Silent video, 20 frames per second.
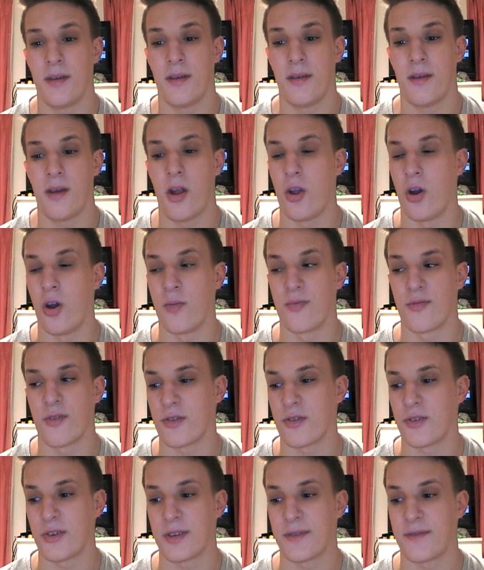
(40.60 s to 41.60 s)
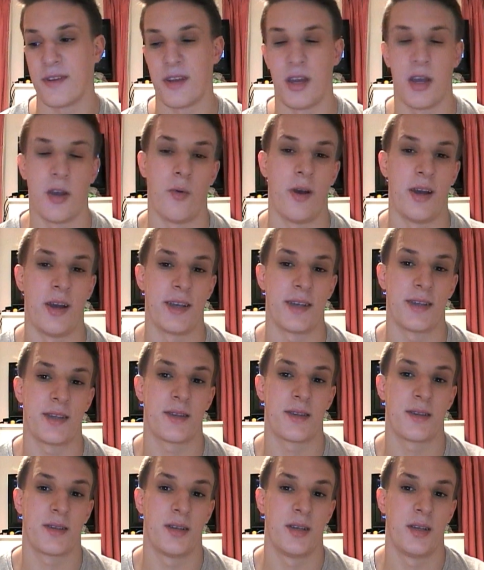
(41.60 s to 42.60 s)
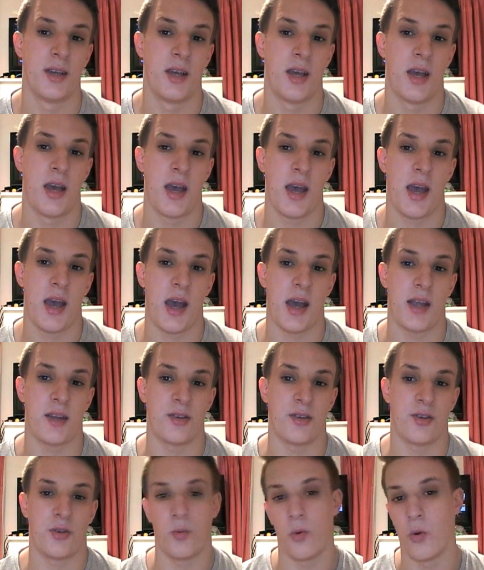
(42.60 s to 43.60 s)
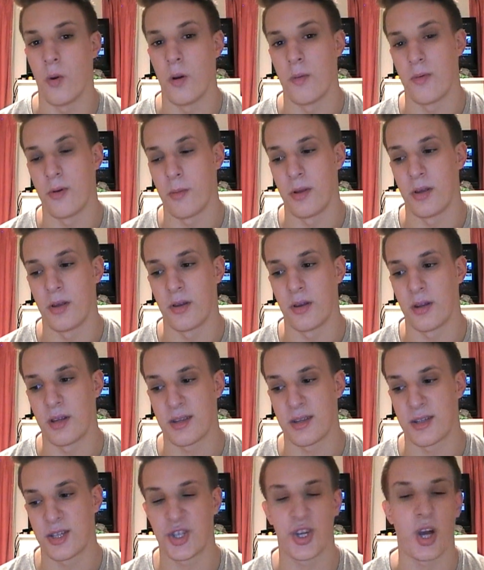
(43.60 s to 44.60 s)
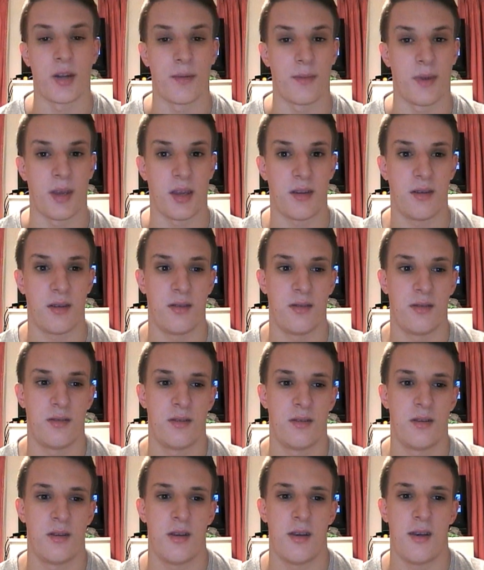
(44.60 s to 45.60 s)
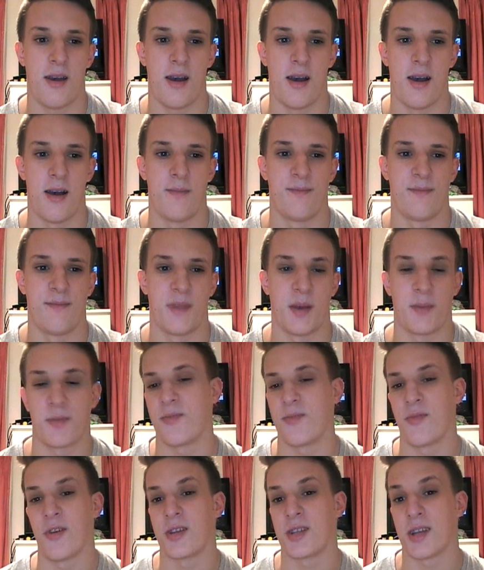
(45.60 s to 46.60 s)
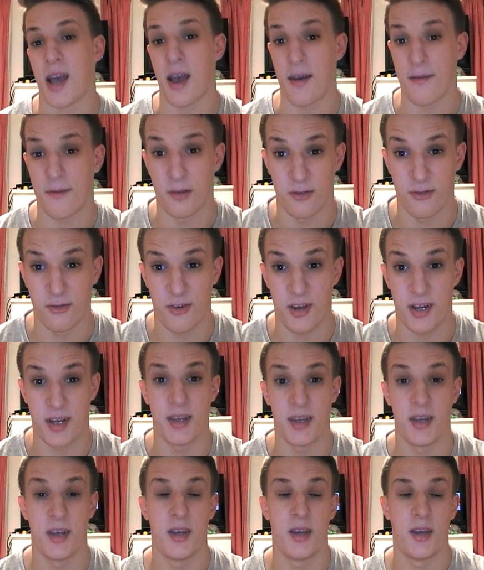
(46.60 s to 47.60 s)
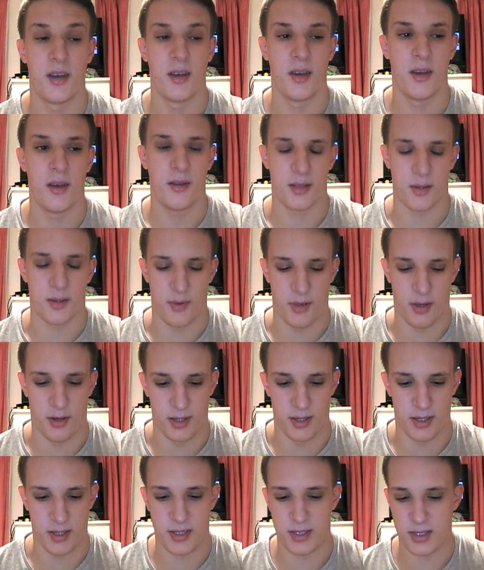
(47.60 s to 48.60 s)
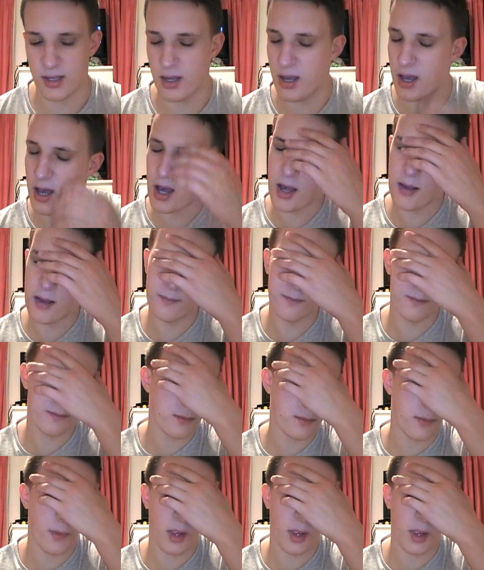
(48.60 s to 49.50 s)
a lot of progress video-wise, and you all are probably going to shun me. Um, I'm surprised you haven't already, to be honest. Um,